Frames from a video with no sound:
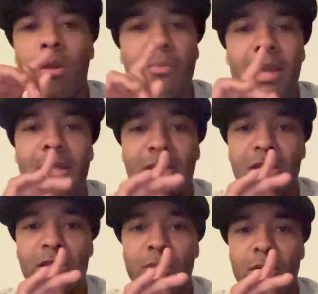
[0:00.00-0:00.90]
make
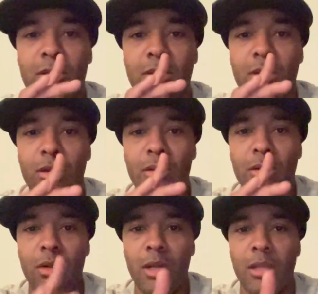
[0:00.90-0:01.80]
adjustments
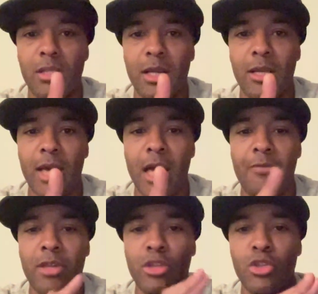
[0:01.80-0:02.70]
in the second half,
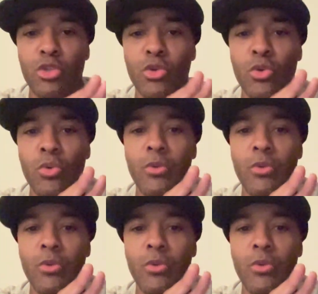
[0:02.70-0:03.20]
and then two,